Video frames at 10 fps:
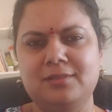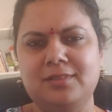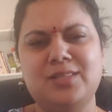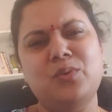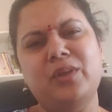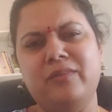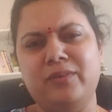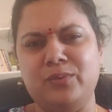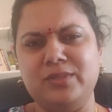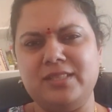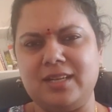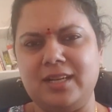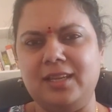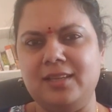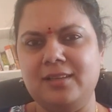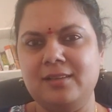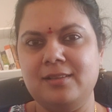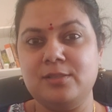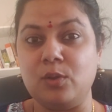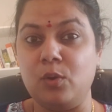It's okay if we don't study.
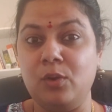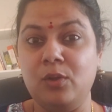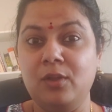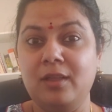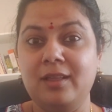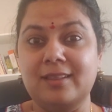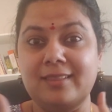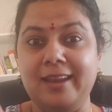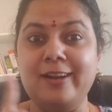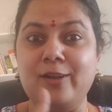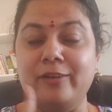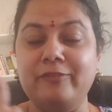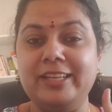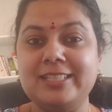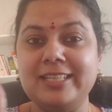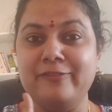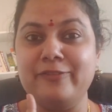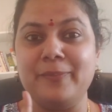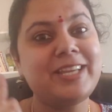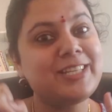So there is conflicting
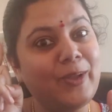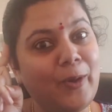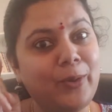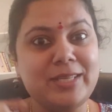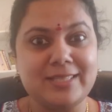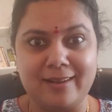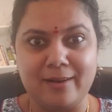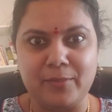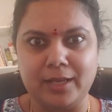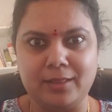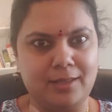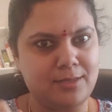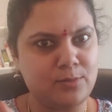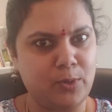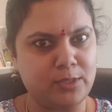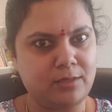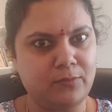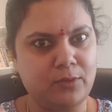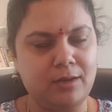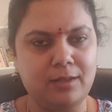information always in our mind. There is
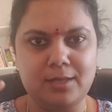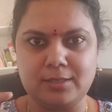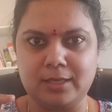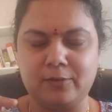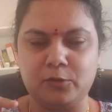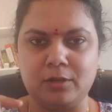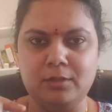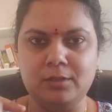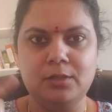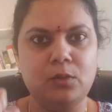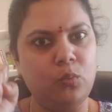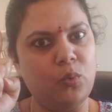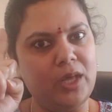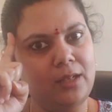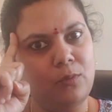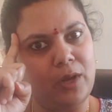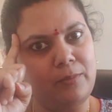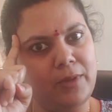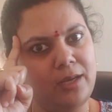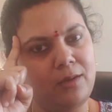positive thought, there is negative thought.
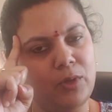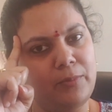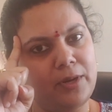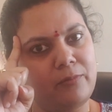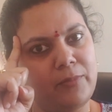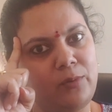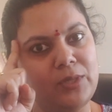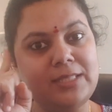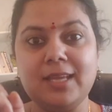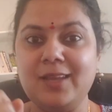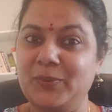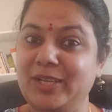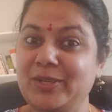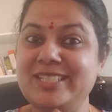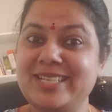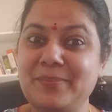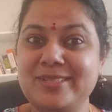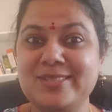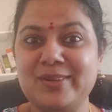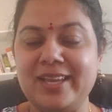One part of mind will say, we'll go to
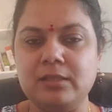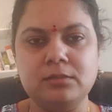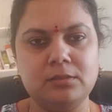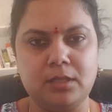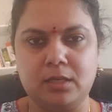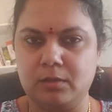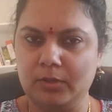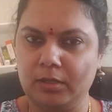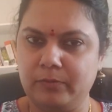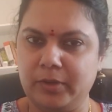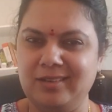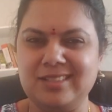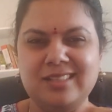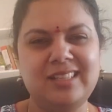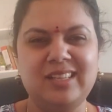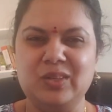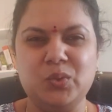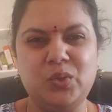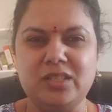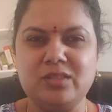temple today. Another part of mind will say,
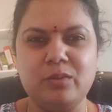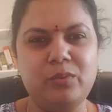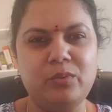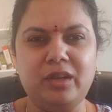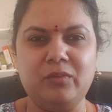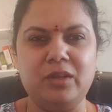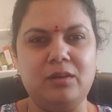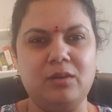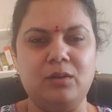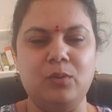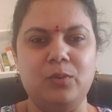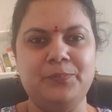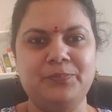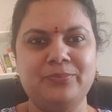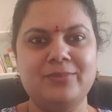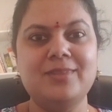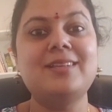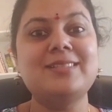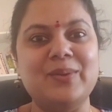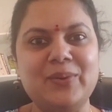no, it's so boring, we'll not go.
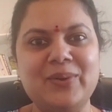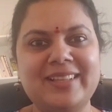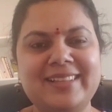So